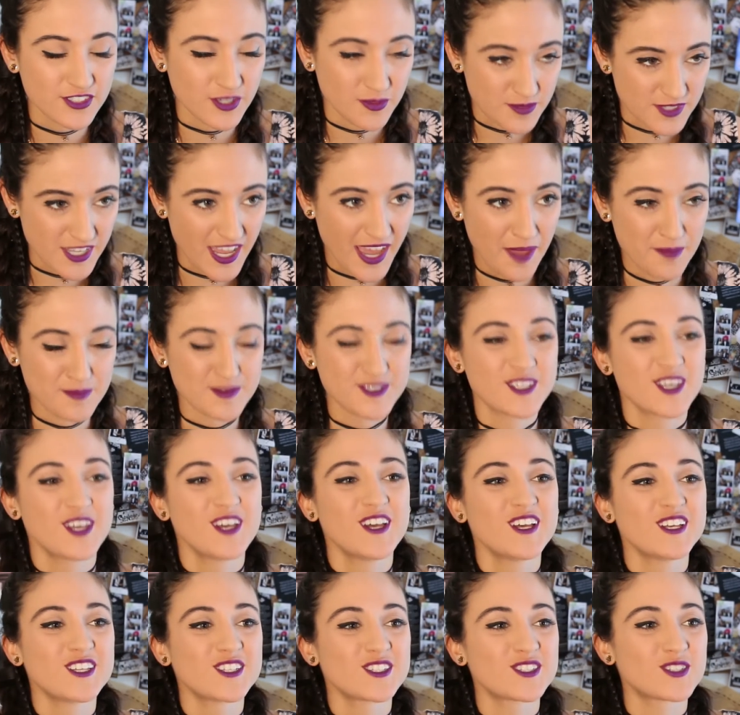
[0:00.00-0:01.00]
sometimes.
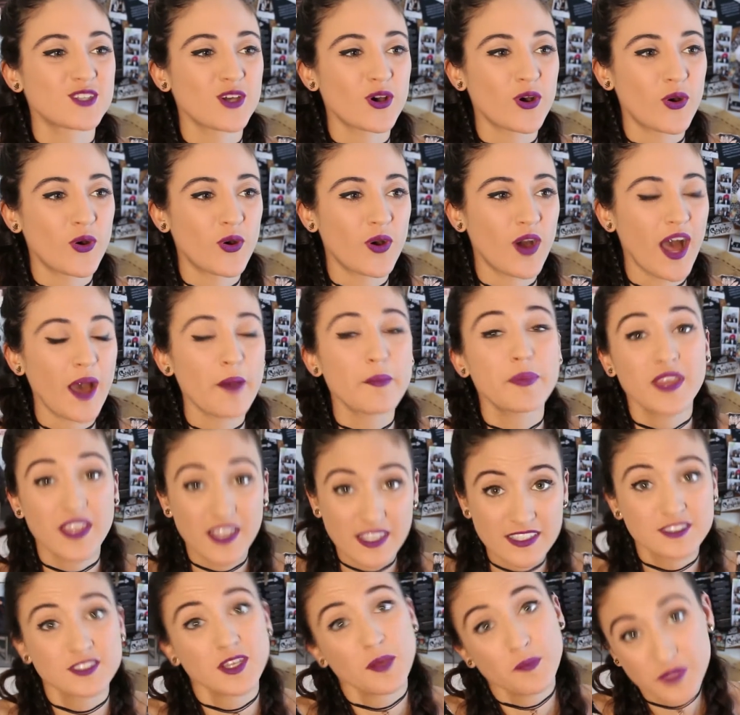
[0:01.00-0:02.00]
So I've been,
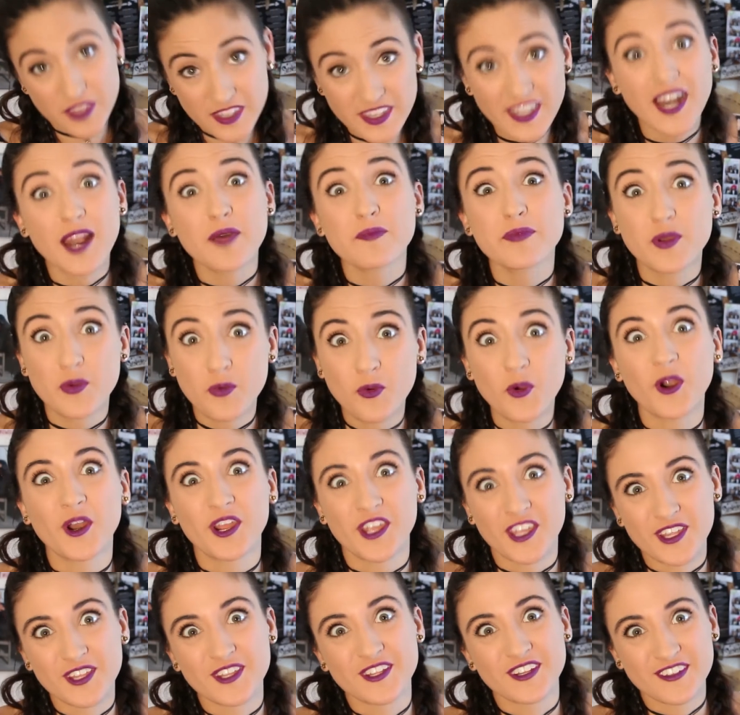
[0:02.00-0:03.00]
it's something that I've been
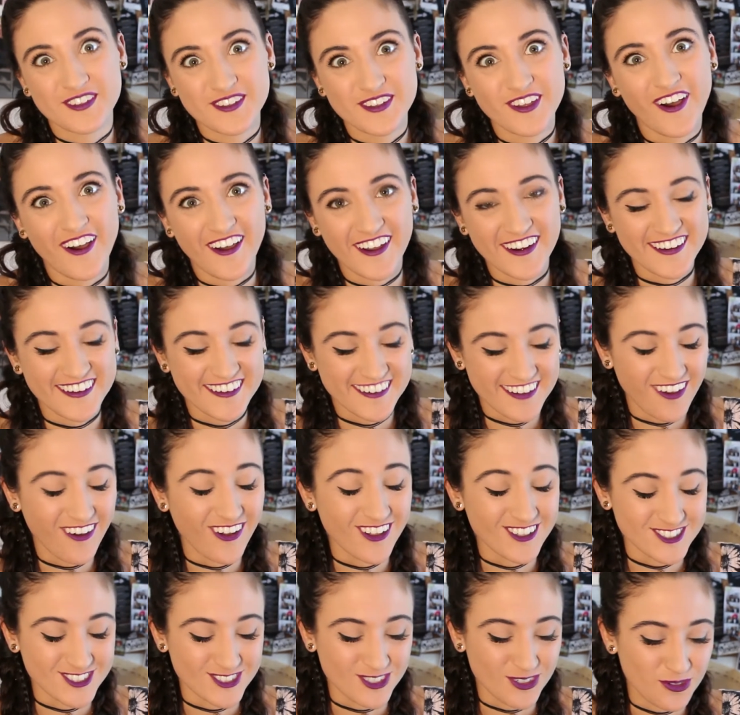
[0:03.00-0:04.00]
working on
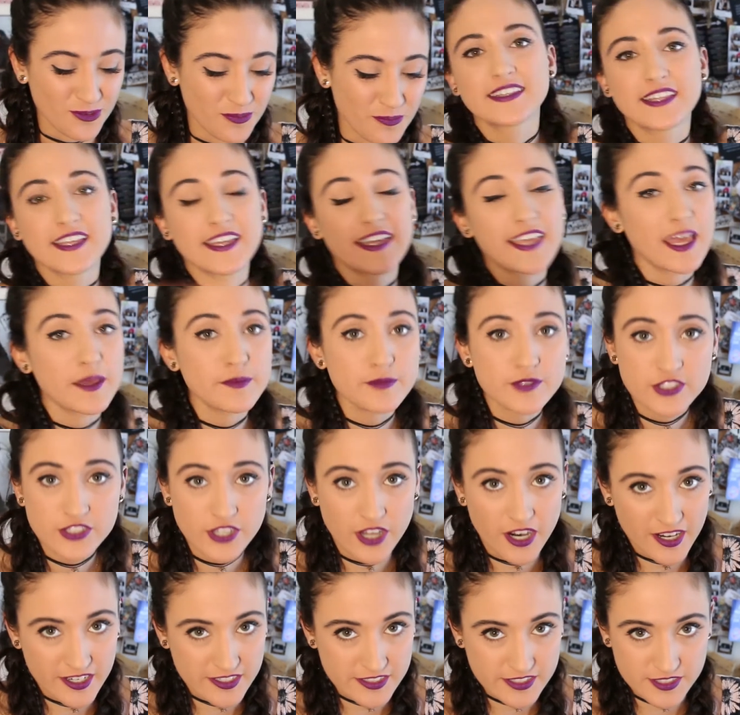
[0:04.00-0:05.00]
also. The game
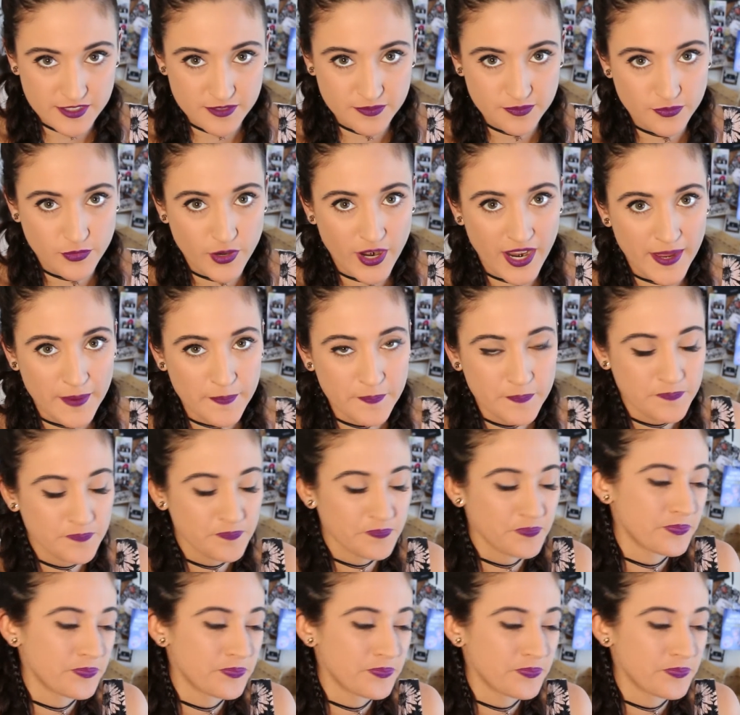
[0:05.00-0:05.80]
starts, right?